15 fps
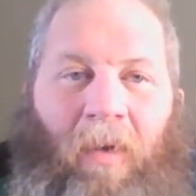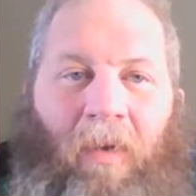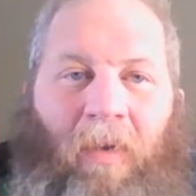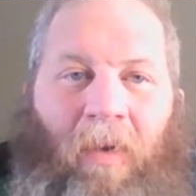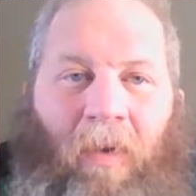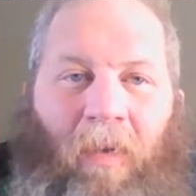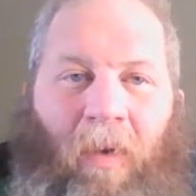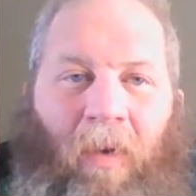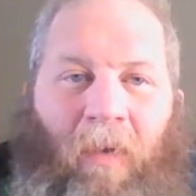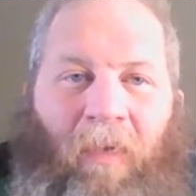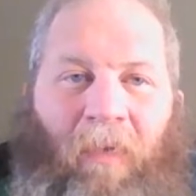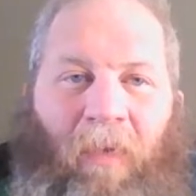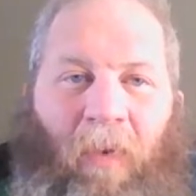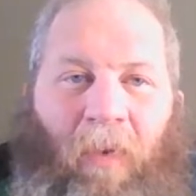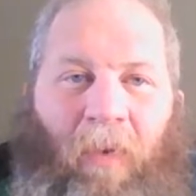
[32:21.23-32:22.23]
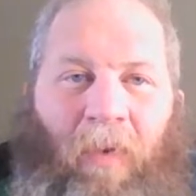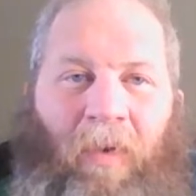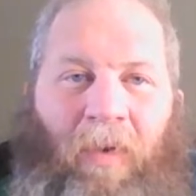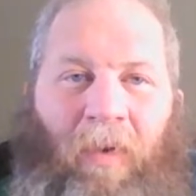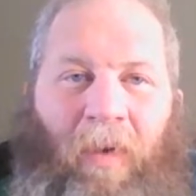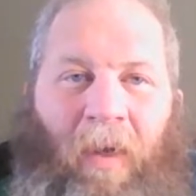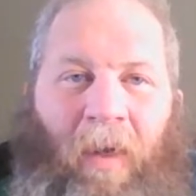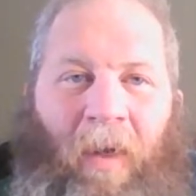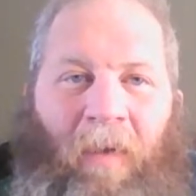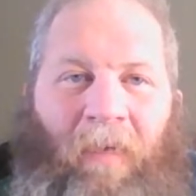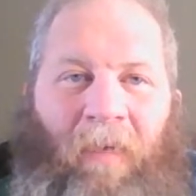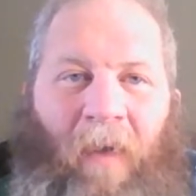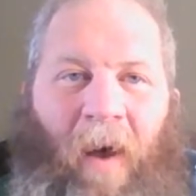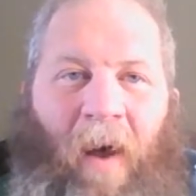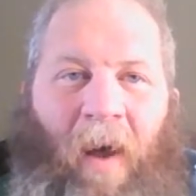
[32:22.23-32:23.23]
Do look forward to it.
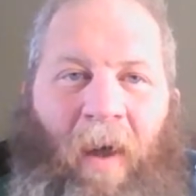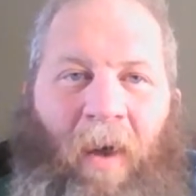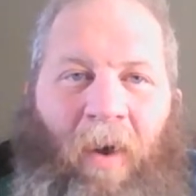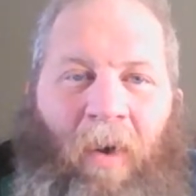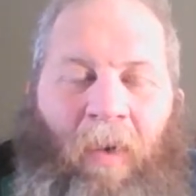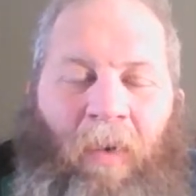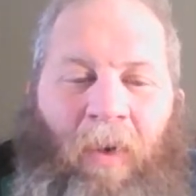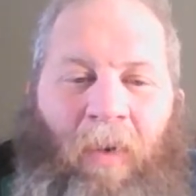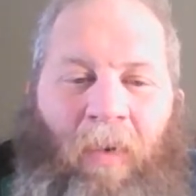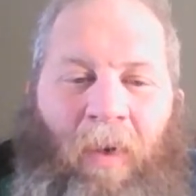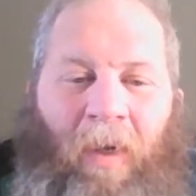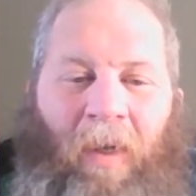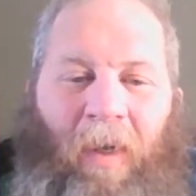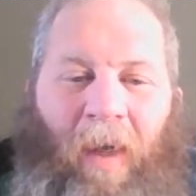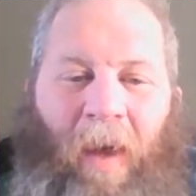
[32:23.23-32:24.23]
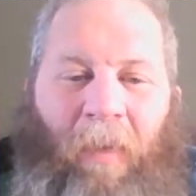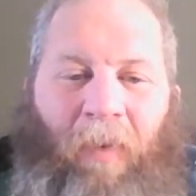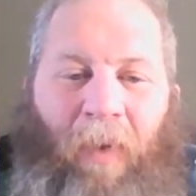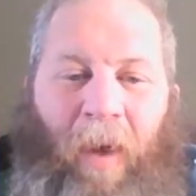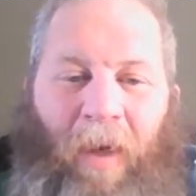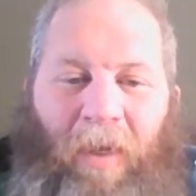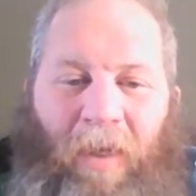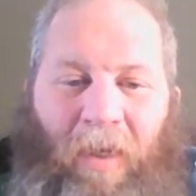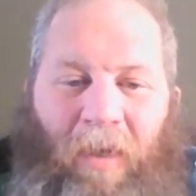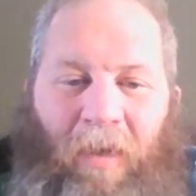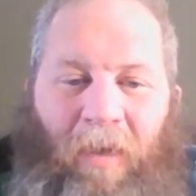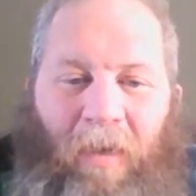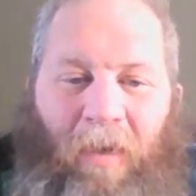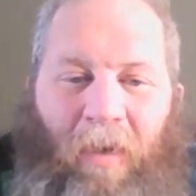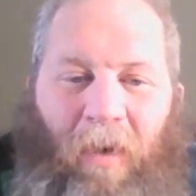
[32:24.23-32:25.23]
If I owe you a
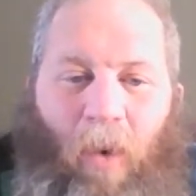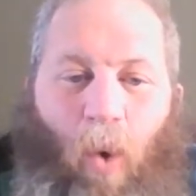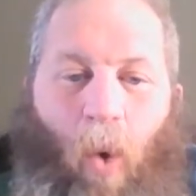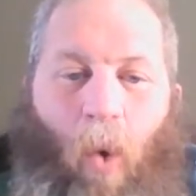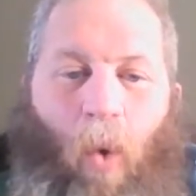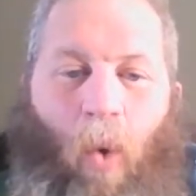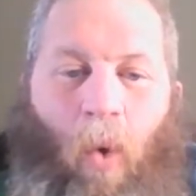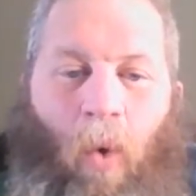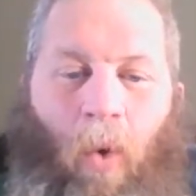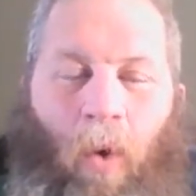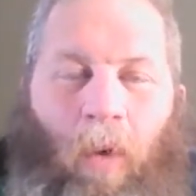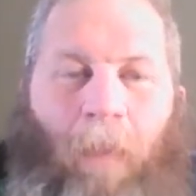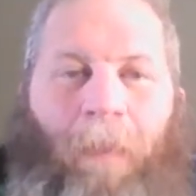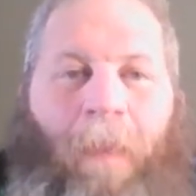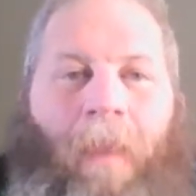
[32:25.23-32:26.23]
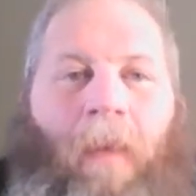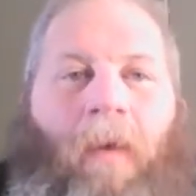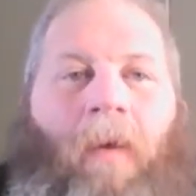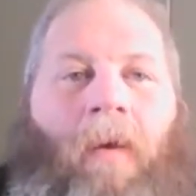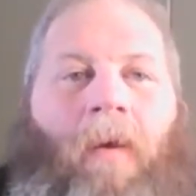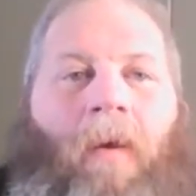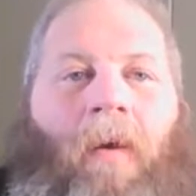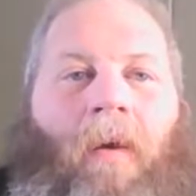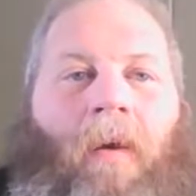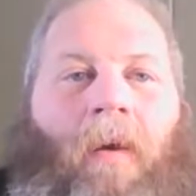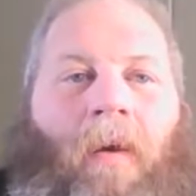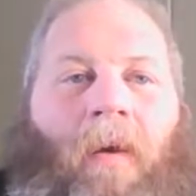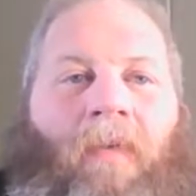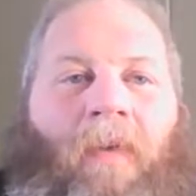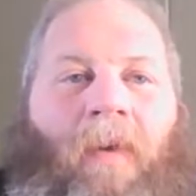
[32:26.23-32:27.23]
collaboration, or
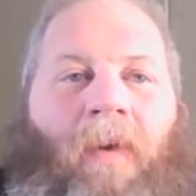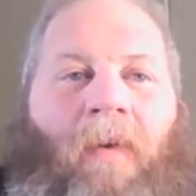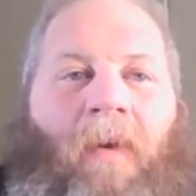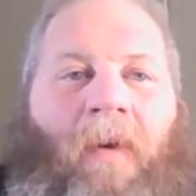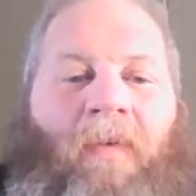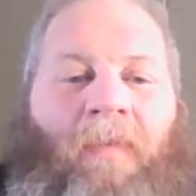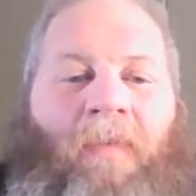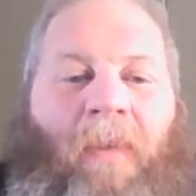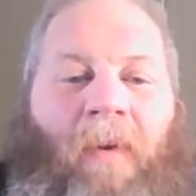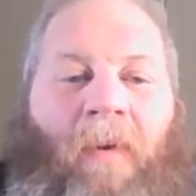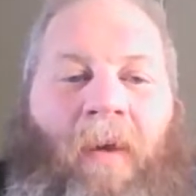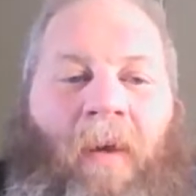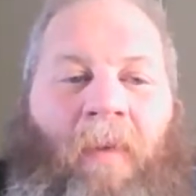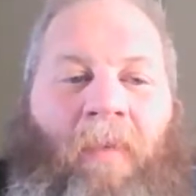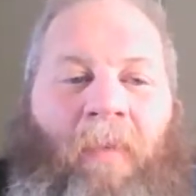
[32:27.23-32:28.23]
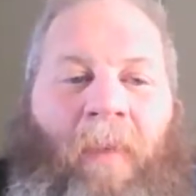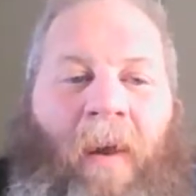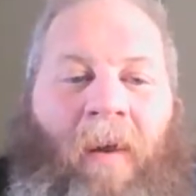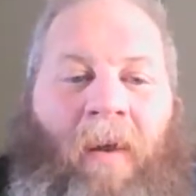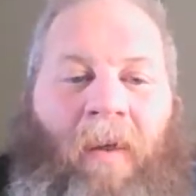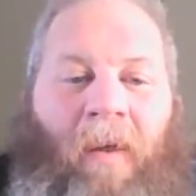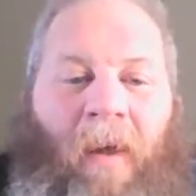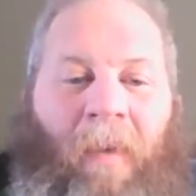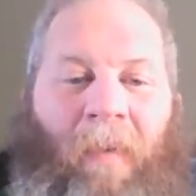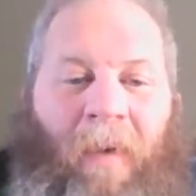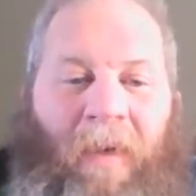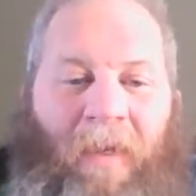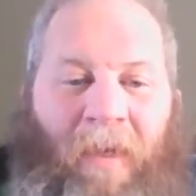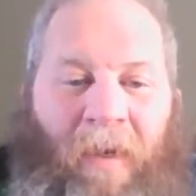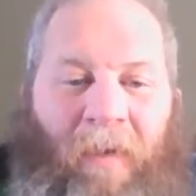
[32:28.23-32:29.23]
if you have spoken up about a
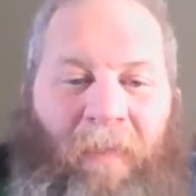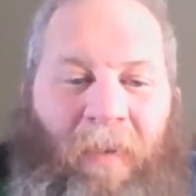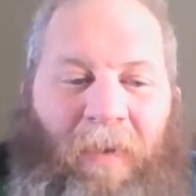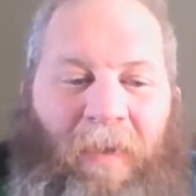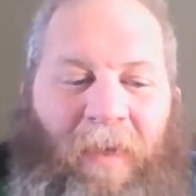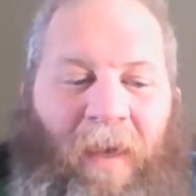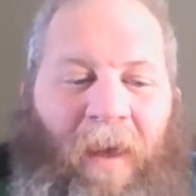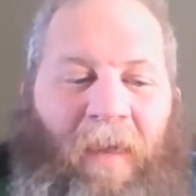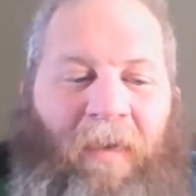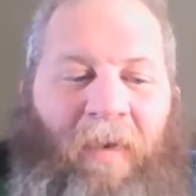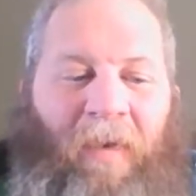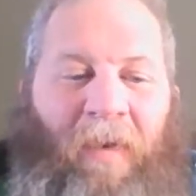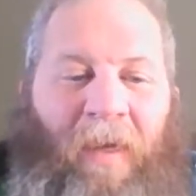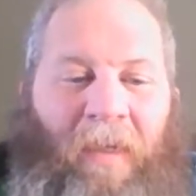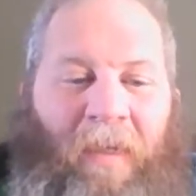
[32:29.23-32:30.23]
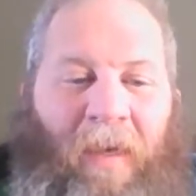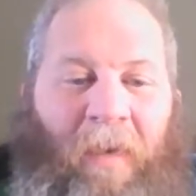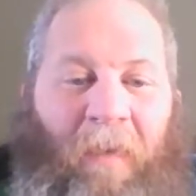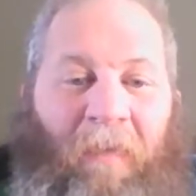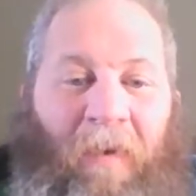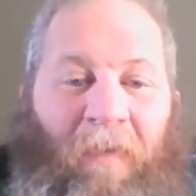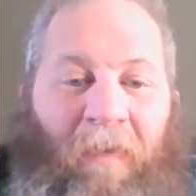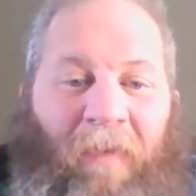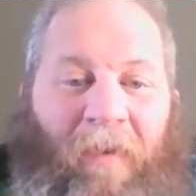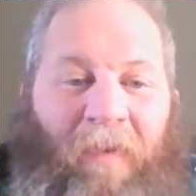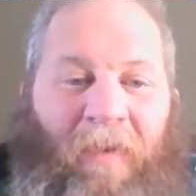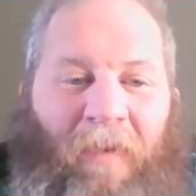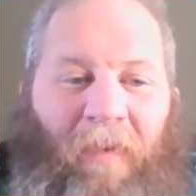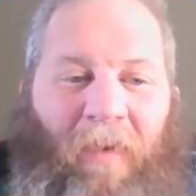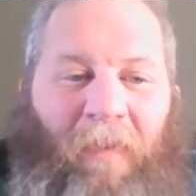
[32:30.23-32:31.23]
collaboration I've put together, it's coming very,
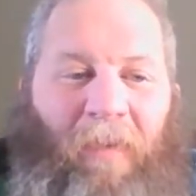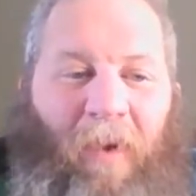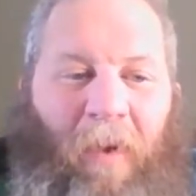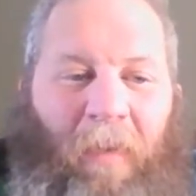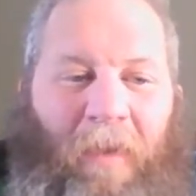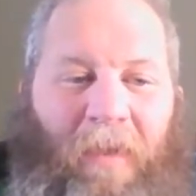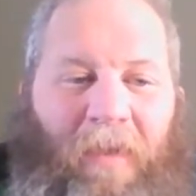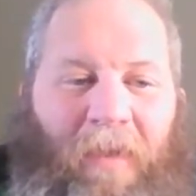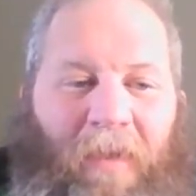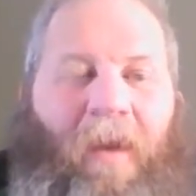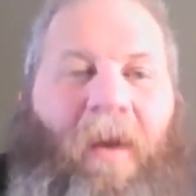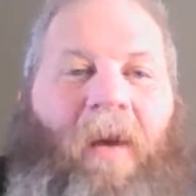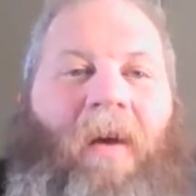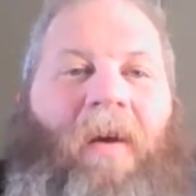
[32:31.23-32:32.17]
very soon, I promise.